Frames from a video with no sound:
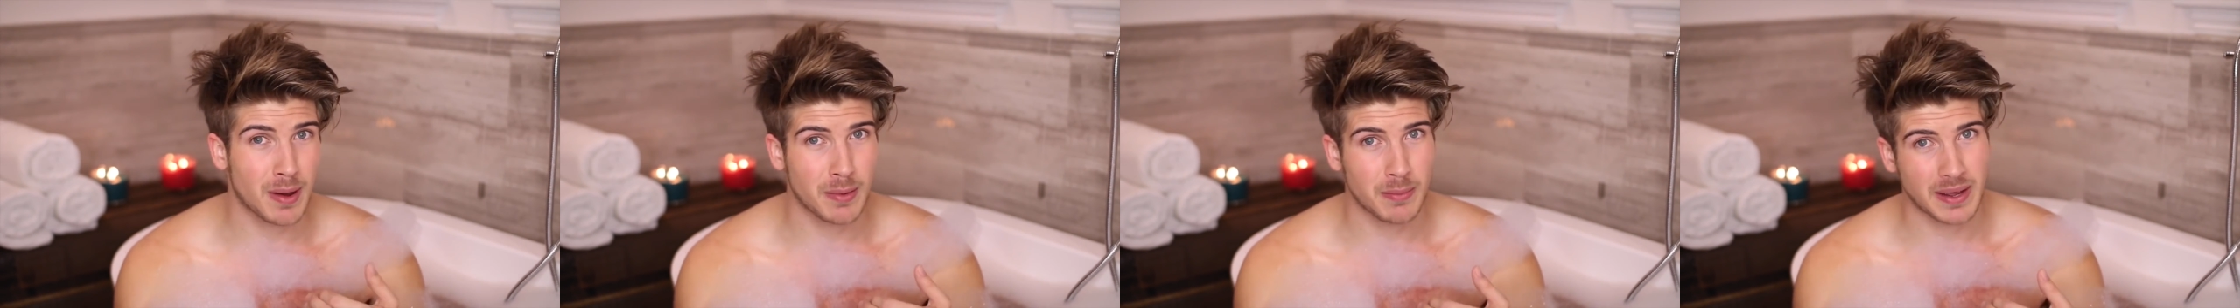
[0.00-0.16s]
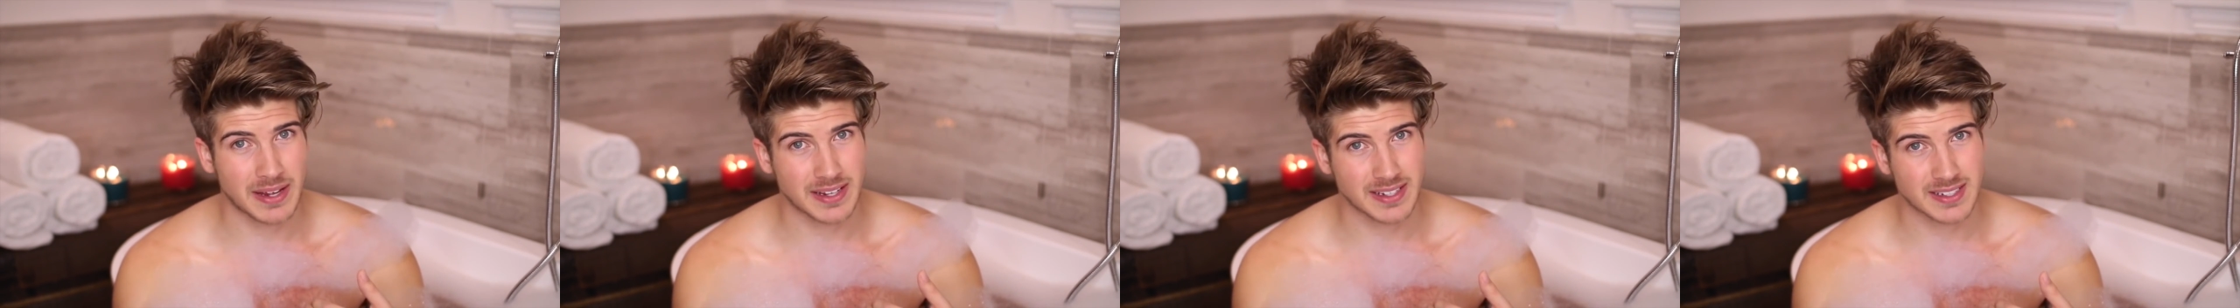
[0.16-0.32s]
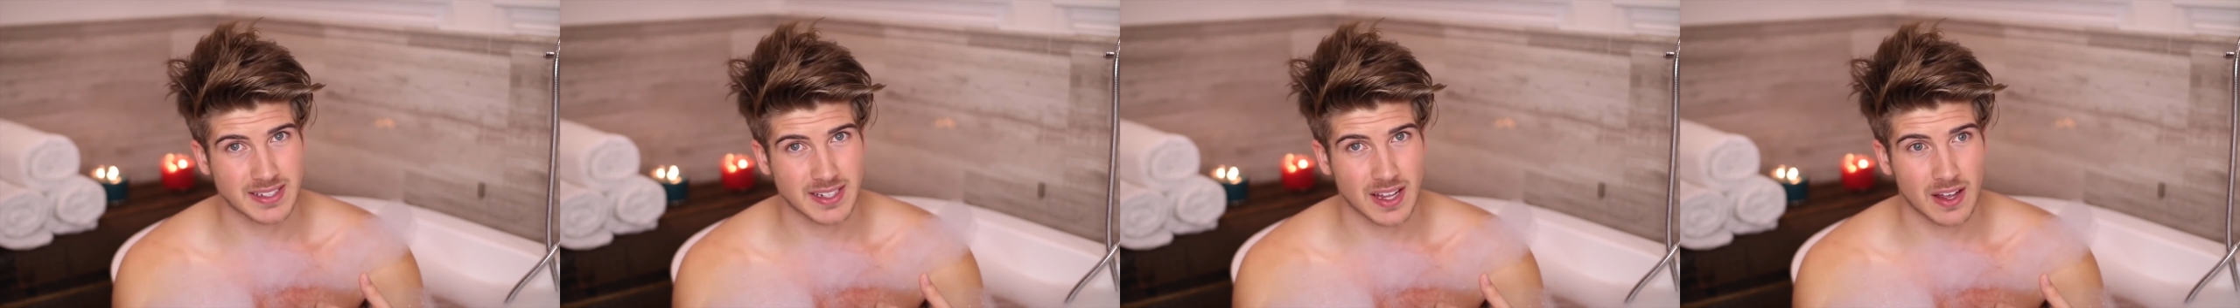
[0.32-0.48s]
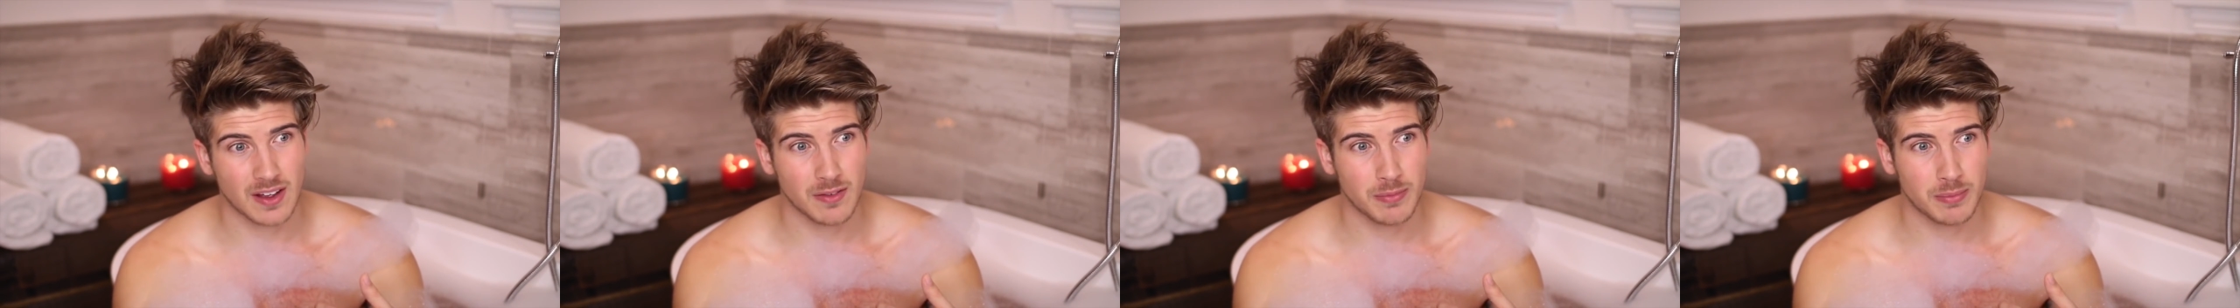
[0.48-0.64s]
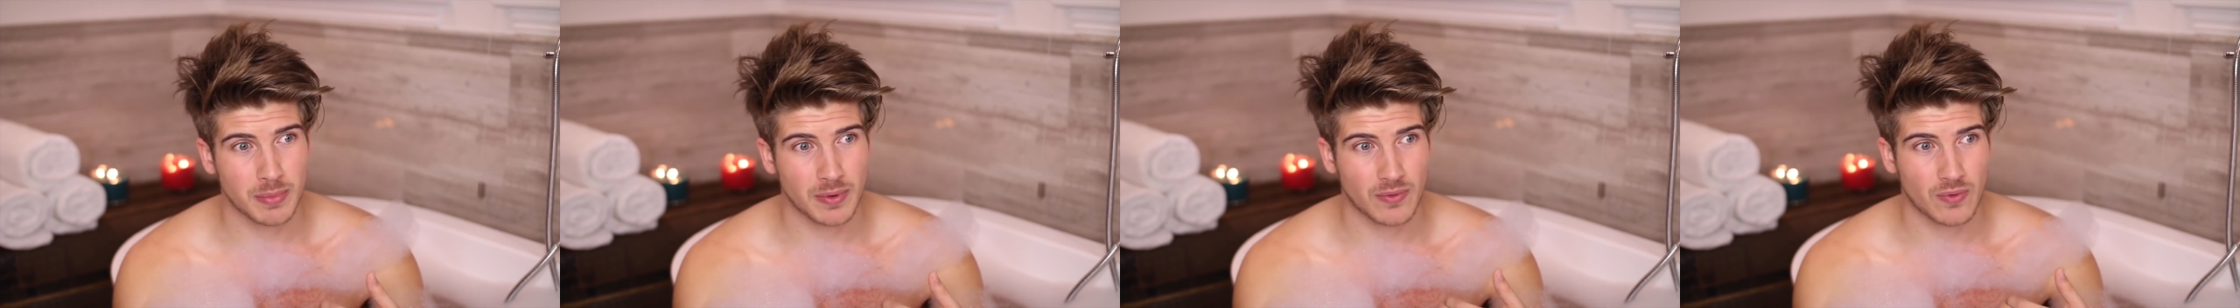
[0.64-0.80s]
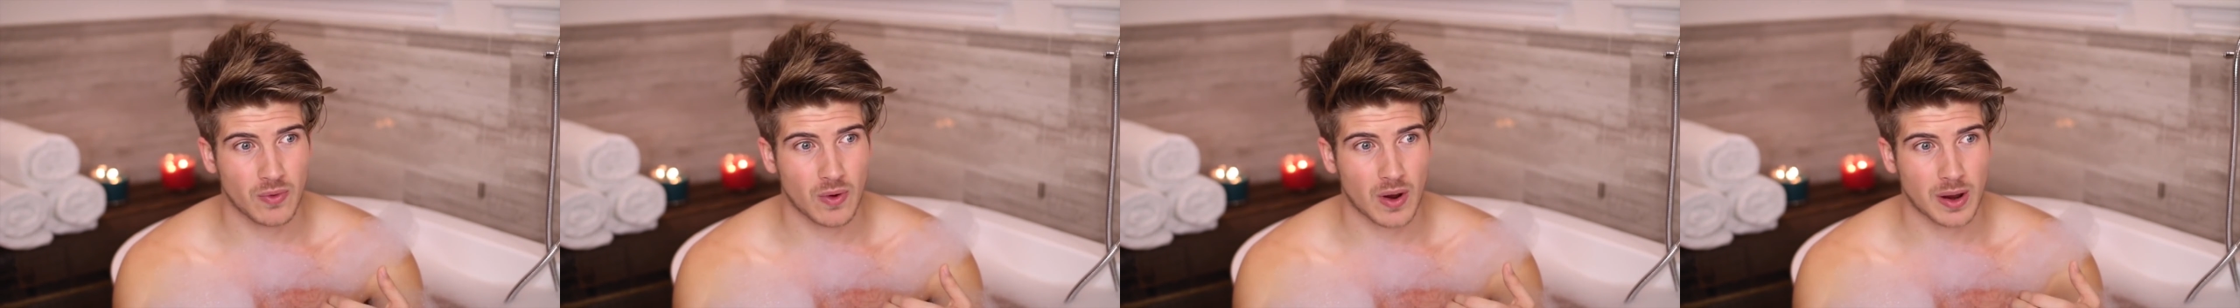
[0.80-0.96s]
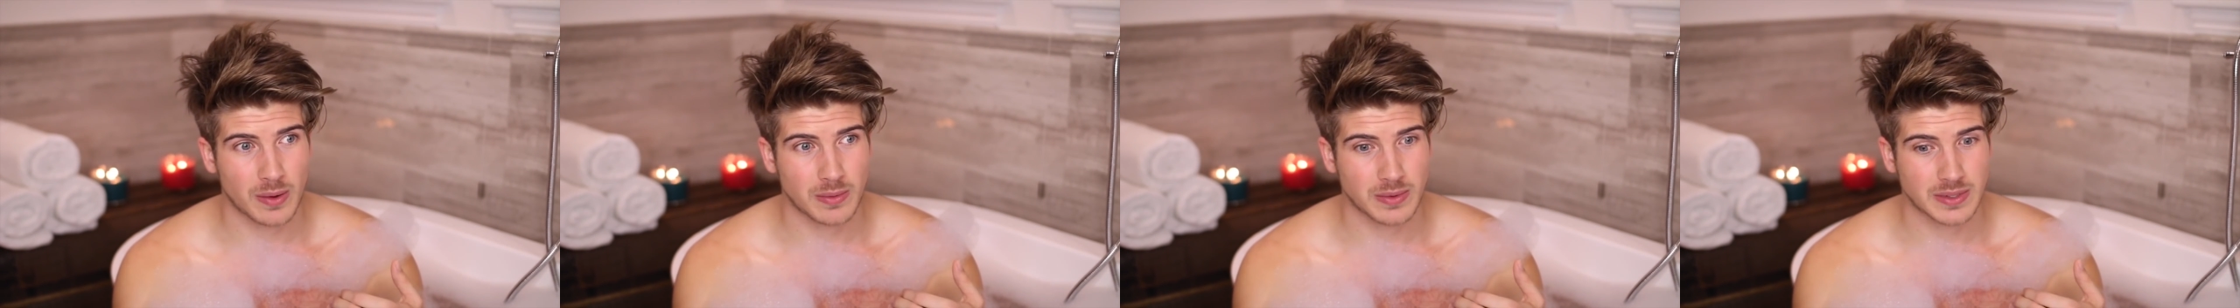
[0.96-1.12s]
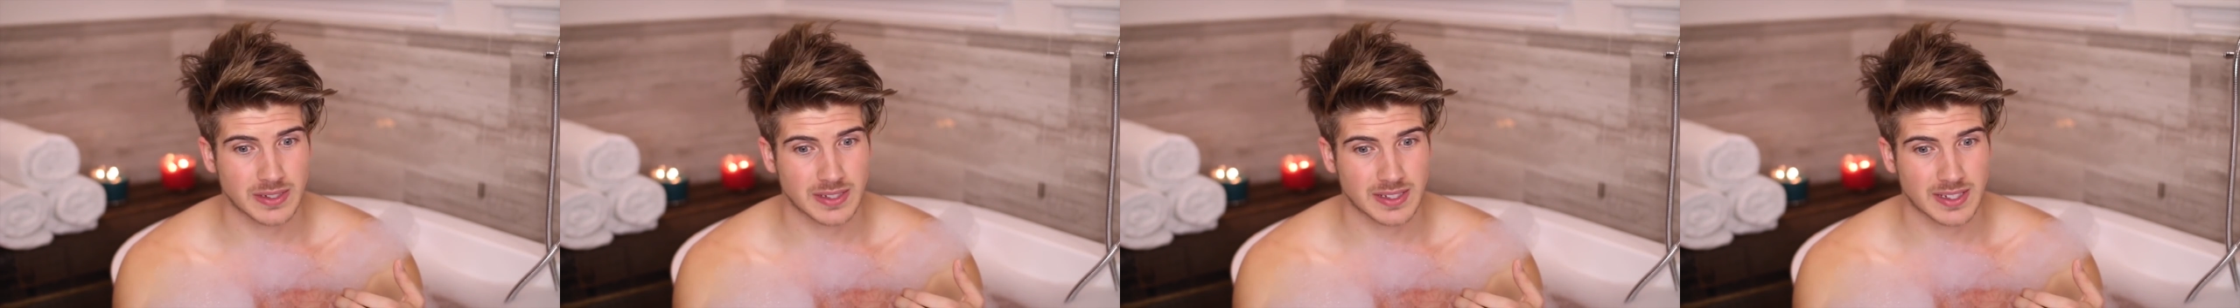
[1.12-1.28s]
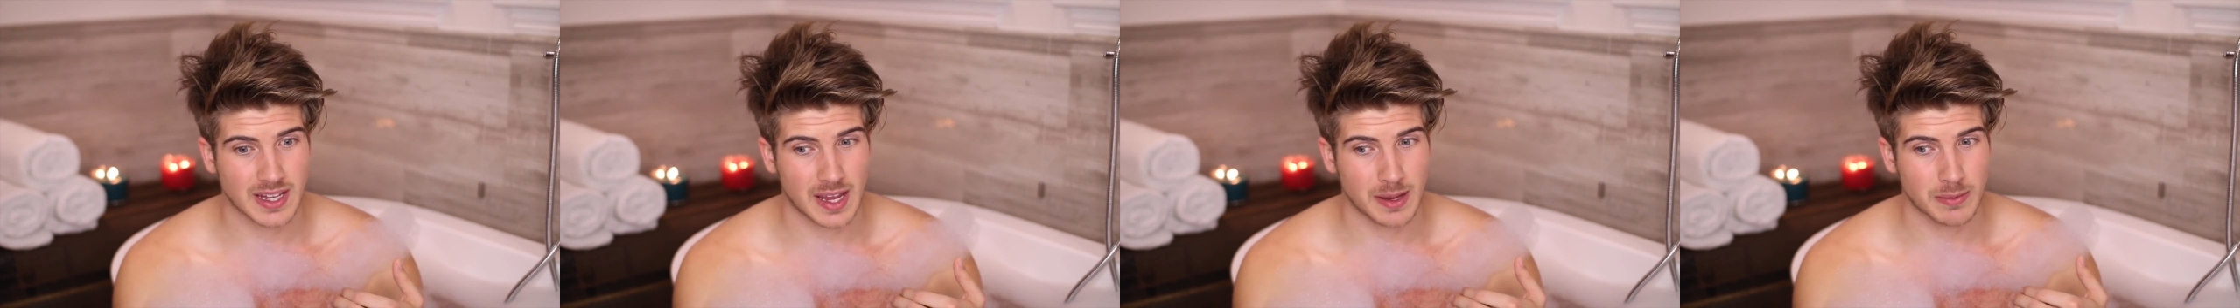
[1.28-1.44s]
about myself before
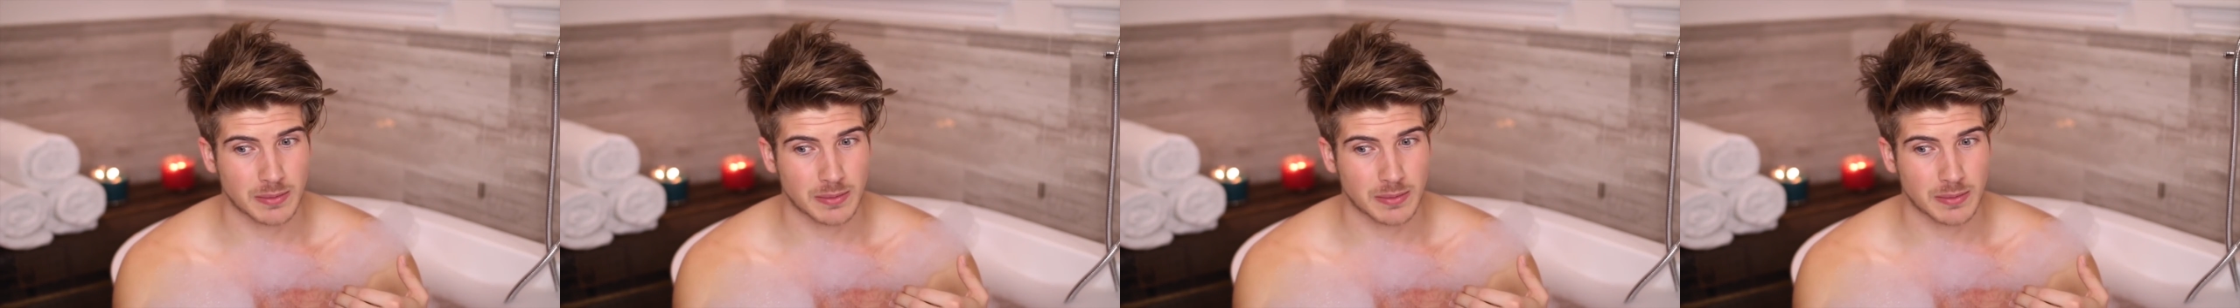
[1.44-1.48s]
I was